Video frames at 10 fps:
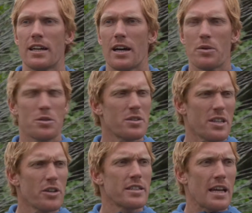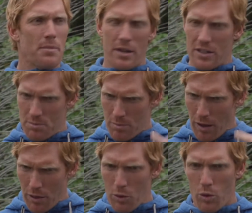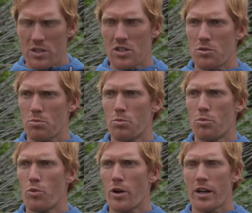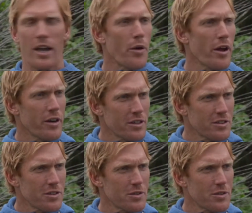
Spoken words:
which is irritating because my thoughts were coherent.